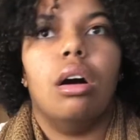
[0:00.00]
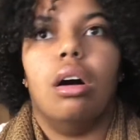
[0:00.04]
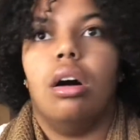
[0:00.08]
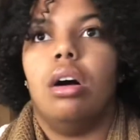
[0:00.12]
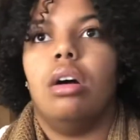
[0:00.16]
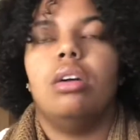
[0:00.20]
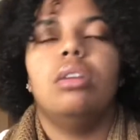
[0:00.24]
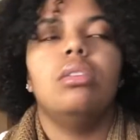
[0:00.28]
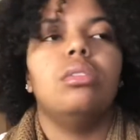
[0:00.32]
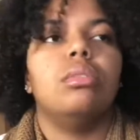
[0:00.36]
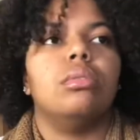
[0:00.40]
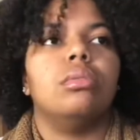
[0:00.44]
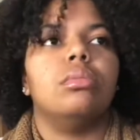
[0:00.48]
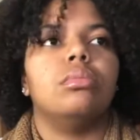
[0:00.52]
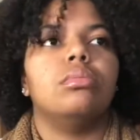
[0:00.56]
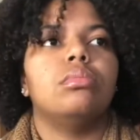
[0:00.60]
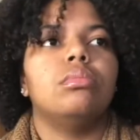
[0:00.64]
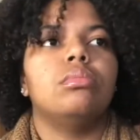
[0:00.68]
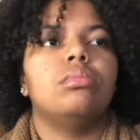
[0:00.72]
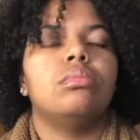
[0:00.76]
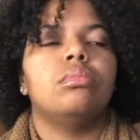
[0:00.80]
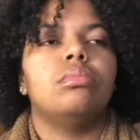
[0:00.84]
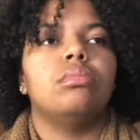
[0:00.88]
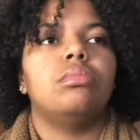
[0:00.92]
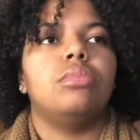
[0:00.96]
oh,
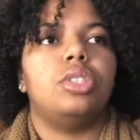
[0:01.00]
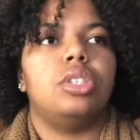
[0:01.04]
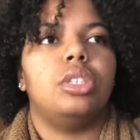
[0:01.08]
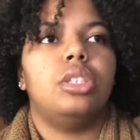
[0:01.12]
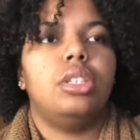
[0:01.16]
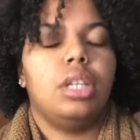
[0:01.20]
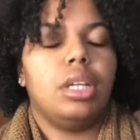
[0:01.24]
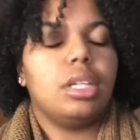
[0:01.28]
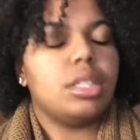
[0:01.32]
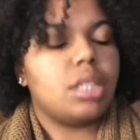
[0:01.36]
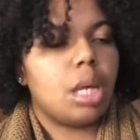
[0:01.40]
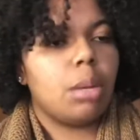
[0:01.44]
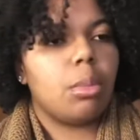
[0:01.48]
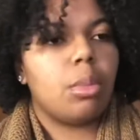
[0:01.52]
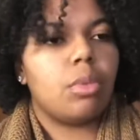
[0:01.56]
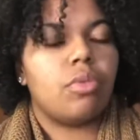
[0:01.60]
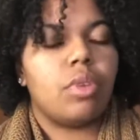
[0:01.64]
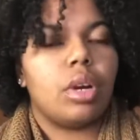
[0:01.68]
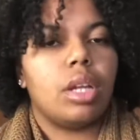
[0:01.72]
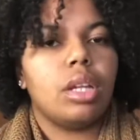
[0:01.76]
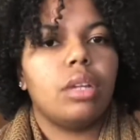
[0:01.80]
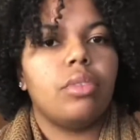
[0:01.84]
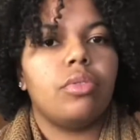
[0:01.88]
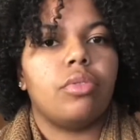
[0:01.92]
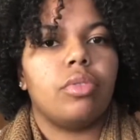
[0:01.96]
she thinks I'm
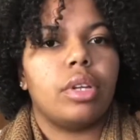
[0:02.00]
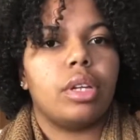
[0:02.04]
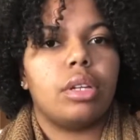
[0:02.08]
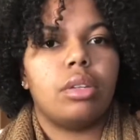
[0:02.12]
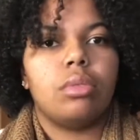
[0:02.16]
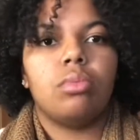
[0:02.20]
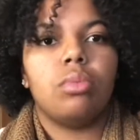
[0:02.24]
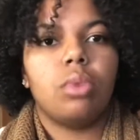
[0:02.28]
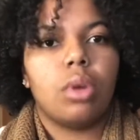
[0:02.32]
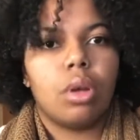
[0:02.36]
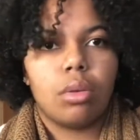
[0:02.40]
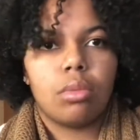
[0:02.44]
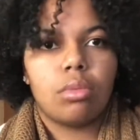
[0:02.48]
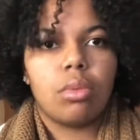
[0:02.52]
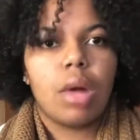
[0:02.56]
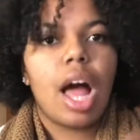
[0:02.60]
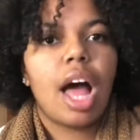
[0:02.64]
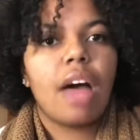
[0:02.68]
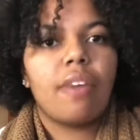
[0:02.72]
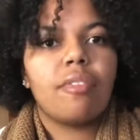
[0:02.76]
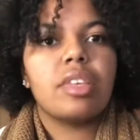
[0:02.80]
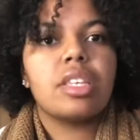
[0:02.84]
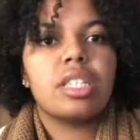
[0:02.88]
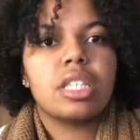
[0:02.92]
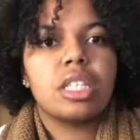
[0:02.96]
irrelevant. Well,
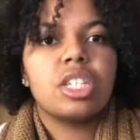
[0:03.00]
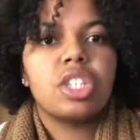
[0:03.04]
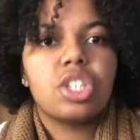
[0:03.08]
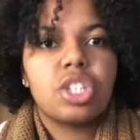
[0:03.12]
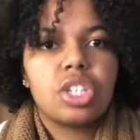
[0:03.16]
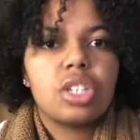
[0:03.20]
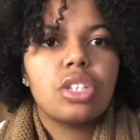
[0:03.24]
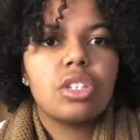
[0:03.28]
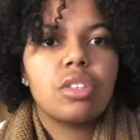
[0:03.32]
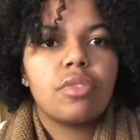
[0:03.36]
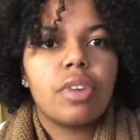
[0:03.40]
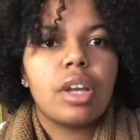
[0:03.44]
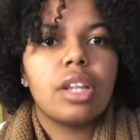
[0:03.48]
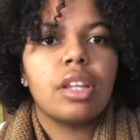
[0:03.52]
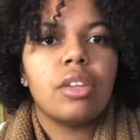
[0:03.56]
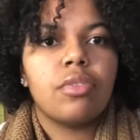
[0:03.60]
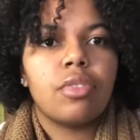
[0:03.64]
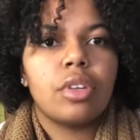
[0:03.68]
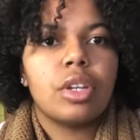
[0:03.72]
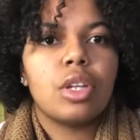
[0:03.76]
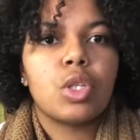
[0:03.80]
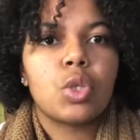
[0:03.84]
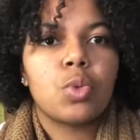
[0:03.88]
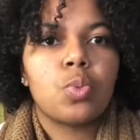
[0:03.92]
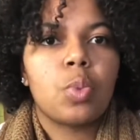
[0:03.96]
obviously she's
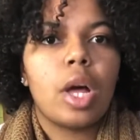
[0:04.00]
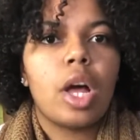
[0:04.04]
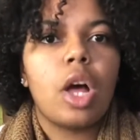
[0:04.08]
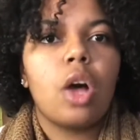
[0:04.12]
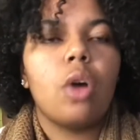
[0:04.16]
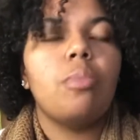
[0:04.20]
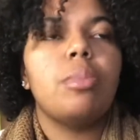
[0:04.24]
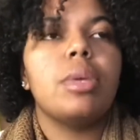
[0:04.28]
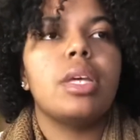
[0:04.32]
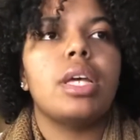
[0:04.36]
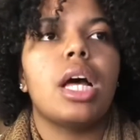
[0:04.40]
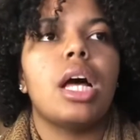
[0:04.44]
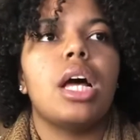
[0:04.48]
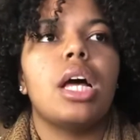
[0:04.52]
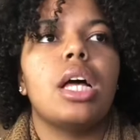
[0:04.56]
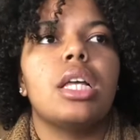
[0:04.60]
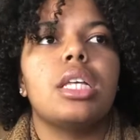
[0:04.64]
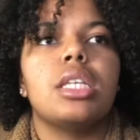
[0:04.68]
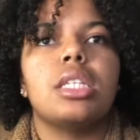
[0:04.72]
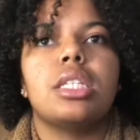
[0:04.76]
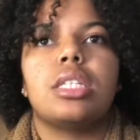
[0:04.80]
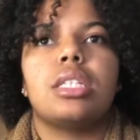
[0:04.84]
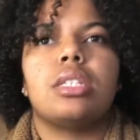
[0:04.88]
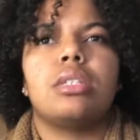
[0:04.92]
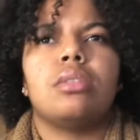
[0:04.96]
irrelevant as well,
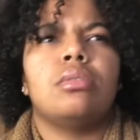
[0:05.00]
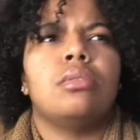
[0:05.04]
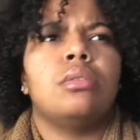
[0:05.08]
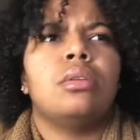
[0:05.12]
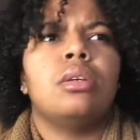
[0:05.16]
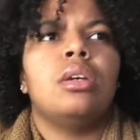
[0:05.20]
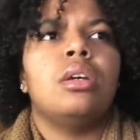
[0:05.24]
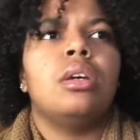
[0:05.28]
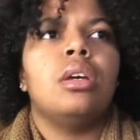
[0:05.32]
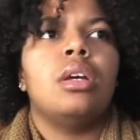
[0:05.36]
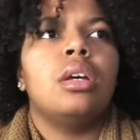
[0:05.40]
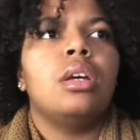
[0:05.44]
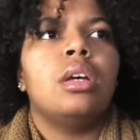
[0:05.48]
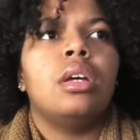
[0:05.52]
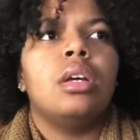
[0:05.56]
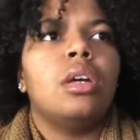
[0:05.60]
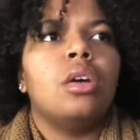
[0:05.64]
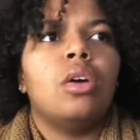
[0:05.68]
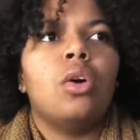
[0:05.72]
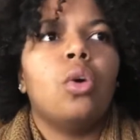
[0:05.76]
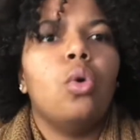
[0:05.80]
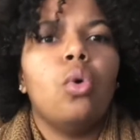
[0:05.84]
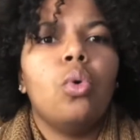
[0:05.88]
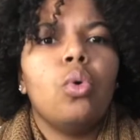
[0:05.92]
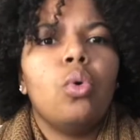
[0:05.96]
because
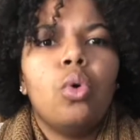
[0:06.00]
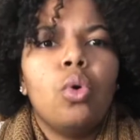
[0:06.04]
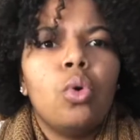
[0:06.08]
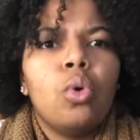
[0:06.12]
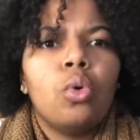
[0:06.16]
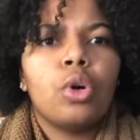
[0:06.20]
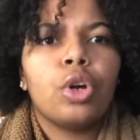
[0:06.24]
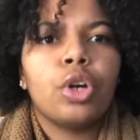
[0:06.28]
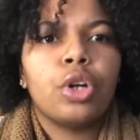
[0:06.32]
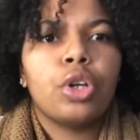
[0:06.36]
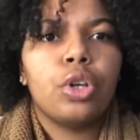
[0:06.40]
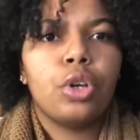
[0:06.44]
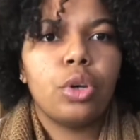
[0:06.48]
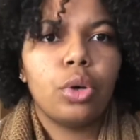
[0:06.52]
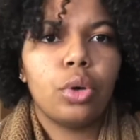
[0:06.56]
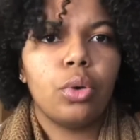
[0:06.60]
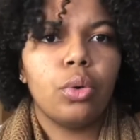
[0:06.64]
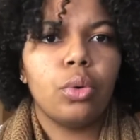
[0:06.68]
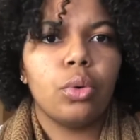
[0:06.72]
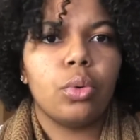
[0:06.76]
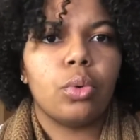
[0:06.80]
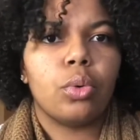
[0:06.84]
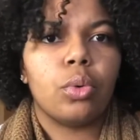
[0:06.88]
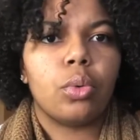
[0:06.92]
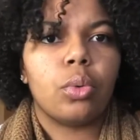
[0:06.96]
who are
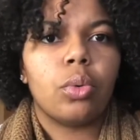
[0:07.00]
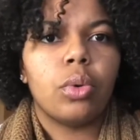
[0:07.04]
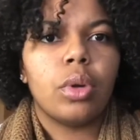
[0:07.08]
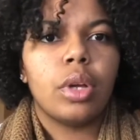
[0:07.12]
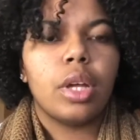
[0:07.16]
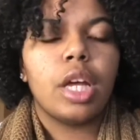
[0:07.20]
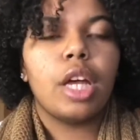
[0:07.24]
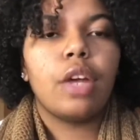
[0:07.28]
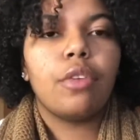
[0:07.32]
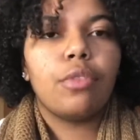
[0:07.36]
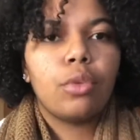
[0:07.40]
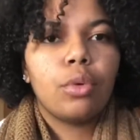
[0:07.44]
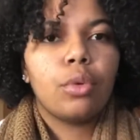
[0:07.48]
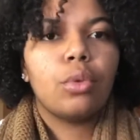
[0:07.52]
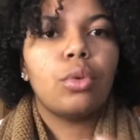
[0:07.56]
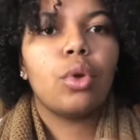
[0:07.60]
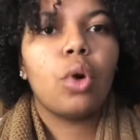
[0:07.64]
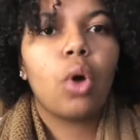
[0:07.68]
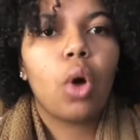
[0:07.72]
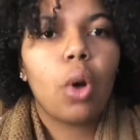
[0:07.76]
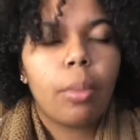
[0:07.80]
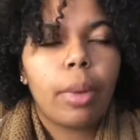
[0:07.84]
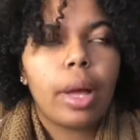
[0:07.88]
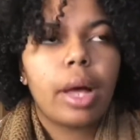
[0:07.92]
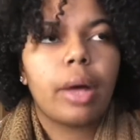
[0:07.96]
you? If you
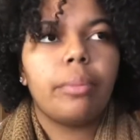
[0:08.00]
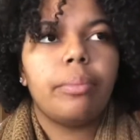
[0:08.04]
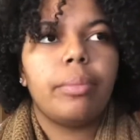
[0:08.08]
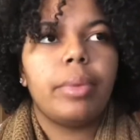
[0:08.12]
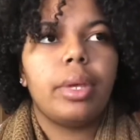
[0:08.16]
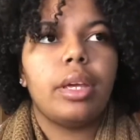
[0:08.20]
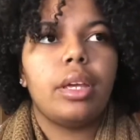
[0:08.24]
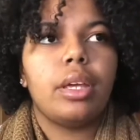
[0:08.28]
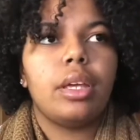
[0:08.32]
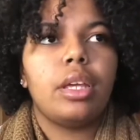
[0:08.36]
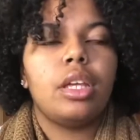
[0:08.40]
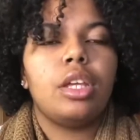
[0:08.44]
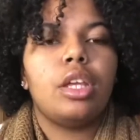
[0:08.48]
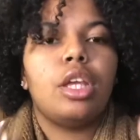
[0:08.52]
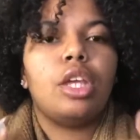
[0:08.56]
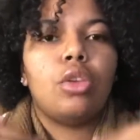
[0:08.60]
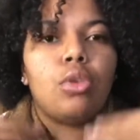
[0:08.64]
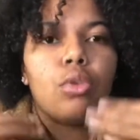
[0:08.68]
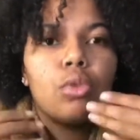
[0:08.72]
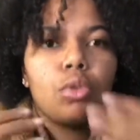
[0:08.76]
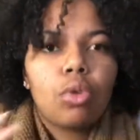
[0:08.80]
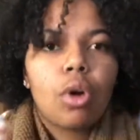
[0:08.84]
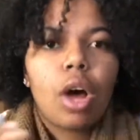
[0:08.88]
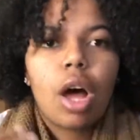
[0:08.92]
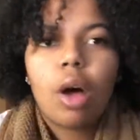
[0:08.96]
know about me and
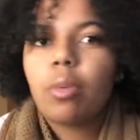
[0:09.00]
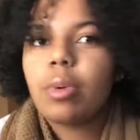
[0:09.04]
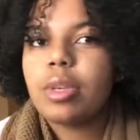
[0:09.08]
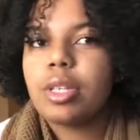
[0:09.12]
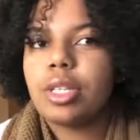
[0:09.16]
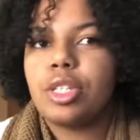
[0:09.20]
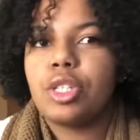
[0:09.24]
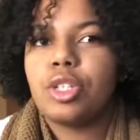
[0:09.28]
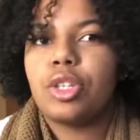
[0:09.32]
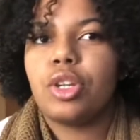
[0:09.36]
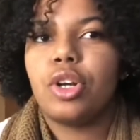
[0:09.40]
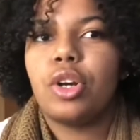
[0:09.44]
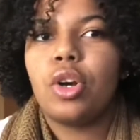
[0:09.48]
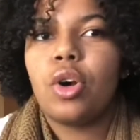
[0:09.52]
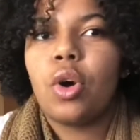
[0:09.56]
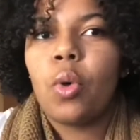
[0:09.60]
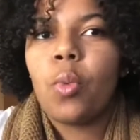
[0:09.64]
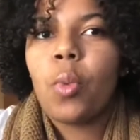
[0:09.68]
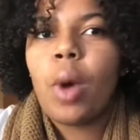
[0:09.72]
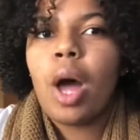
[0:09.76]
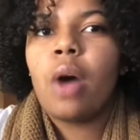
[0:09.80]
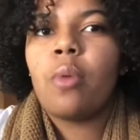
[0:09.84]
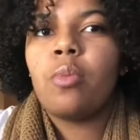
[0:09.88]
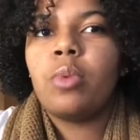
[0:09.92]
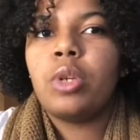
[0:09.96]
you know I was this girl,
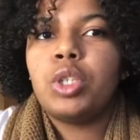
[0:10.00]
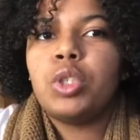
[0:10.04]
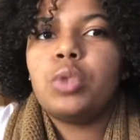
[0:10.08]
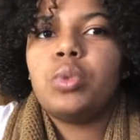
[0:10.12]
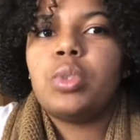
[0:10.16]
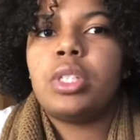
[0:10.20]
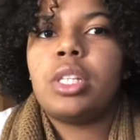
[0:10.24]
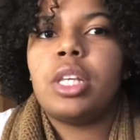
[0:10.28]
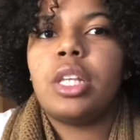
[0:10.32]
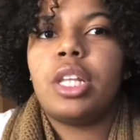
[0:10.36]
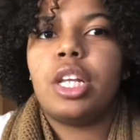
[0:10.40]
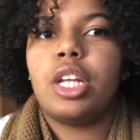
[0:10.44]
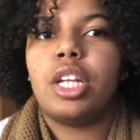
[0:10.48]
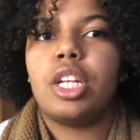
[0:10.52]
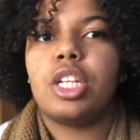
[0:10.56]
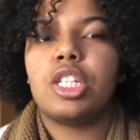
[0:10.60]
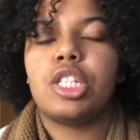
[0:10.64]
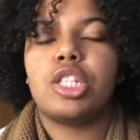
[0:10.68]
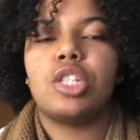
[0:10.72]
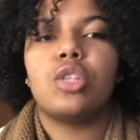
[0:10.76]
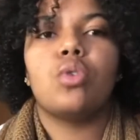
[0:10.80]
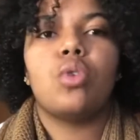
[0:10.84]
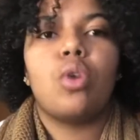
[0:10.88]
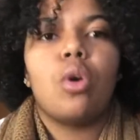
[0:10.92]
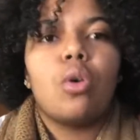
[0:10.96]
why would you sit here and
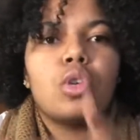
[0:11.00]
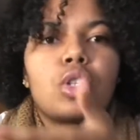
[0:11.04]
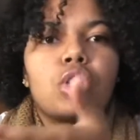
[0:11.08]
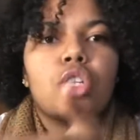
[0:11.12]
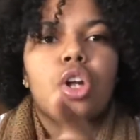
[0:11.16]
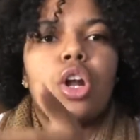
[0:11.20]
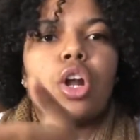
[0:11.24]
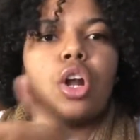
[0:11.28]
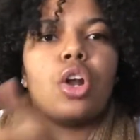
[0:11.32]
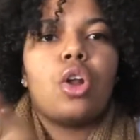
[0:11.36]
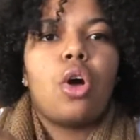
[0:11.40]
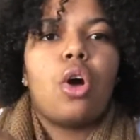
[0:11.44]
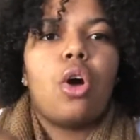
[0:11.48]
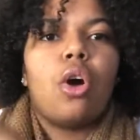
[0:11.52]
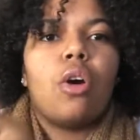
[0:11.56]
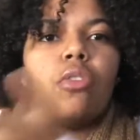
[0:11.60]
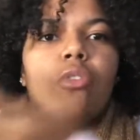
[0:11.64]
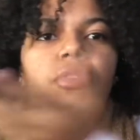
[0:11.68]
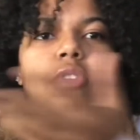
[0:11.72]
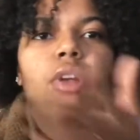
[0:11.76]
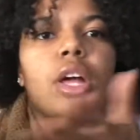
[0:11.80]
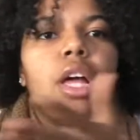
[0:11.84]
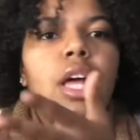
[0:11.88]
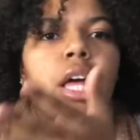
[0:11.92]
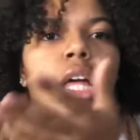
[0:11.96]
still go start off